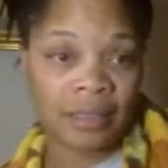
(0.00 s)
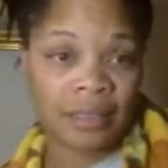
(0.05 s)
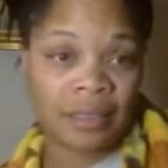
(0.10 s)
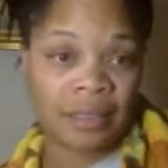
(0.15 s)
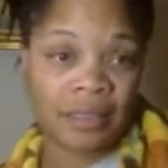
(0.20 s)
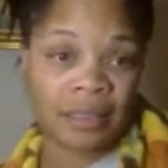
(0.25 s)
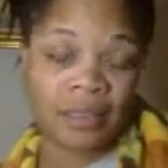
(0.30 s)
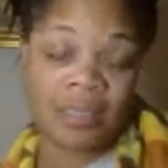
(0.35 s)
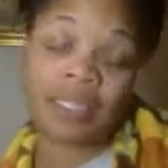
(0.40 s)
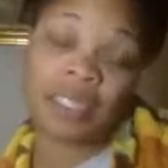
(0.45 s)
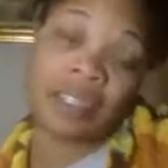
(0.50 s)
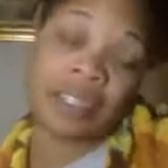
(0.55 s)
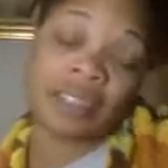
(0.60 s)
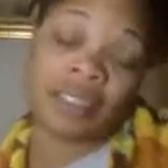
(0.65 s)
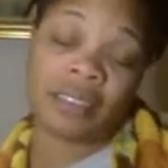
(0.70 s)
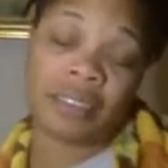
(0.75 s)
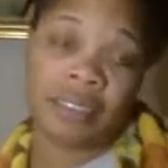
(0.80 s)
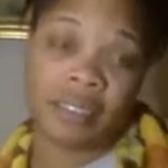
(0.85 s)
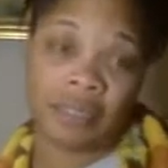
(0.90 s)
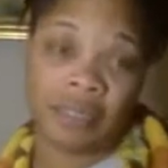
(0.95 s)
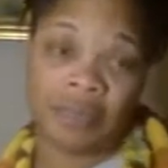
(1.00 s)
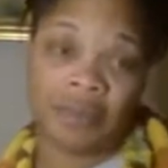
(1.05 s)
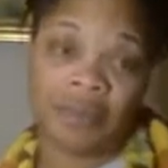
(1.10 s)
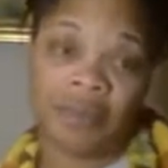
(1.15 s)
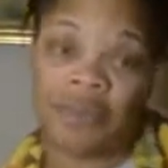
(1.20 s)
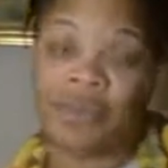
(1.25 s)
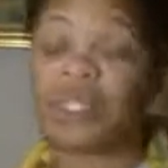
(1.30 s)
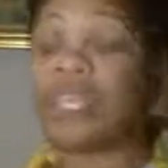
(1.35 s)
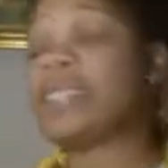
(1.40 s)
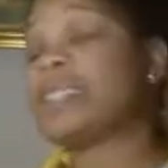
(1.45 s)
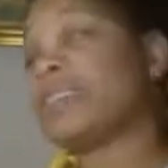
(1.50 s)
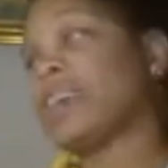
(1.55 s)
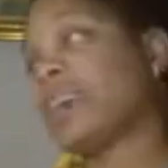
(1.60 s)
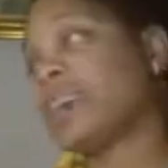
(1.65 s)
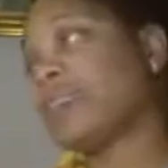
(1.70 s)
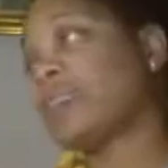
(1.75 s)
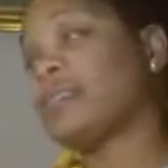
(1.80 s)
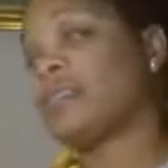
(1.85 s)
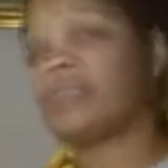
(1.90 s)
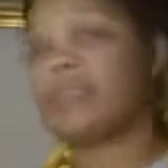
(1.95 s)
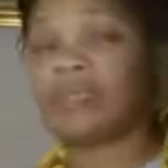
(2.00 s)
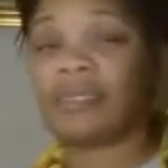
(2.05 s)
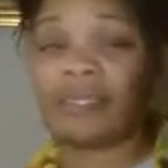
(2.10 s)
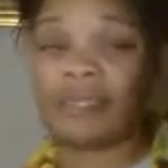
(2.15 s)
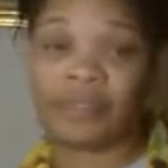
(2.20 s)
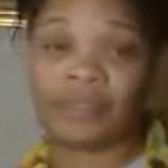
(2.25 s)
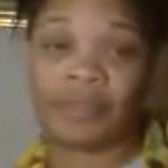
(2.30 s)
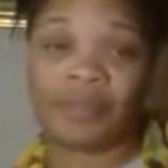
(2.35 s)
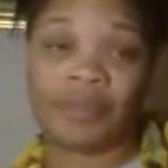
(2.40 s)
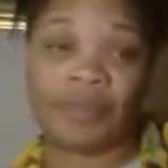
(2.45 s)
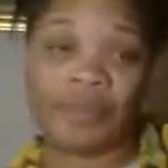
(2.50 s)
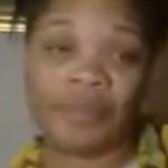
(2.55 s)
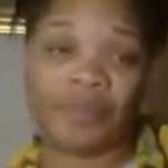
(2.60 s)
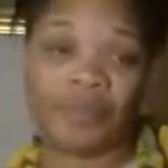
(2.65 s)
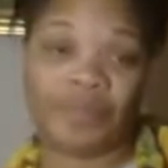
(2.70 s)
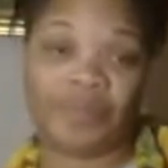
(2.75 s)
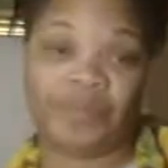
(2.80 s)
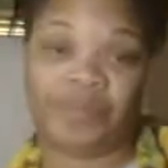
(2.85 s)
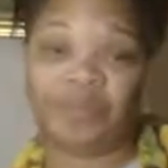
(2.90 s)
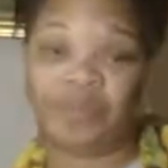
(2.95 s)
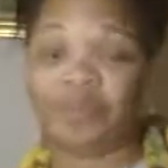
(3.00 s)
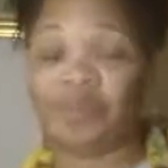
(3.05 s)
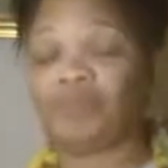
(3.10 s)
I don't think so, because of the fact, like I said, I don't put,